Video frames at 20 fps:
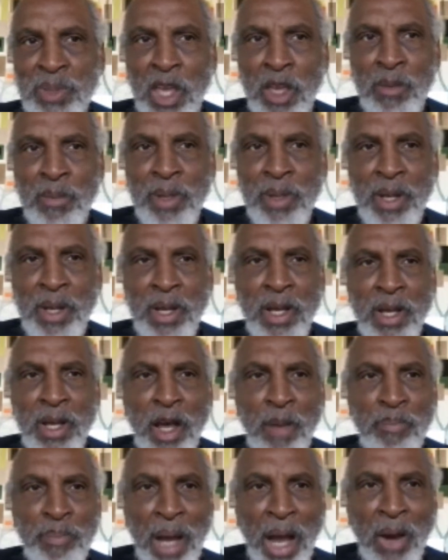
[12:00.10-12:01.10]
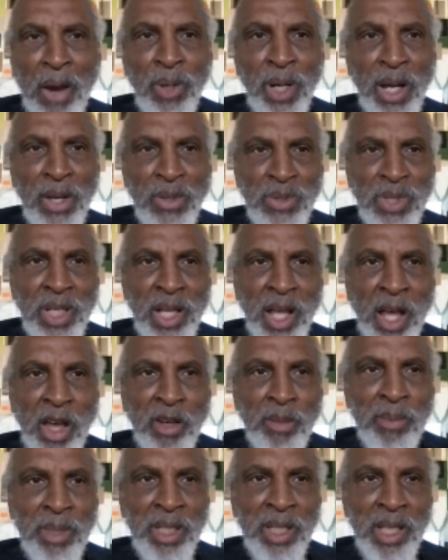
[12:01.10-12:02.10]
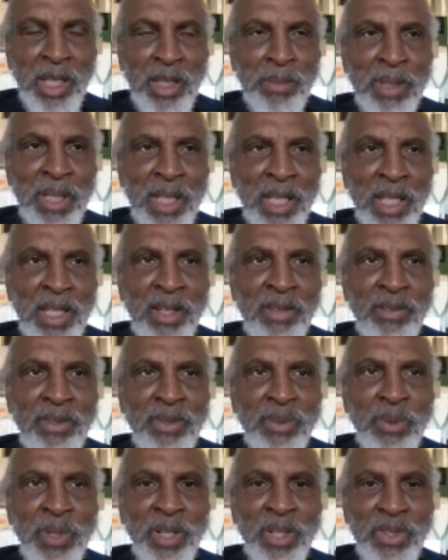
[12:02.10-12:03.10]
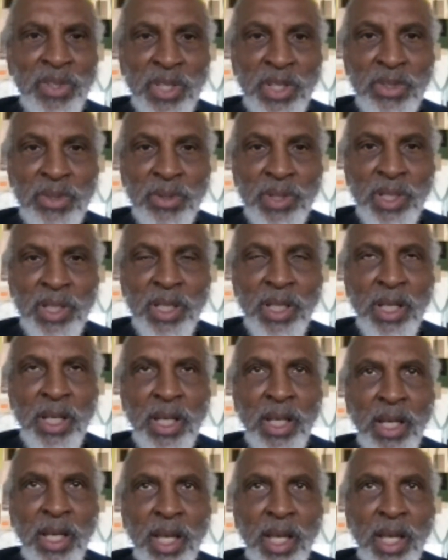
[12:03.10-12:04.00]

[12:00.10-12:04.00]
became a powerhouse economy at the beginning of the 20th century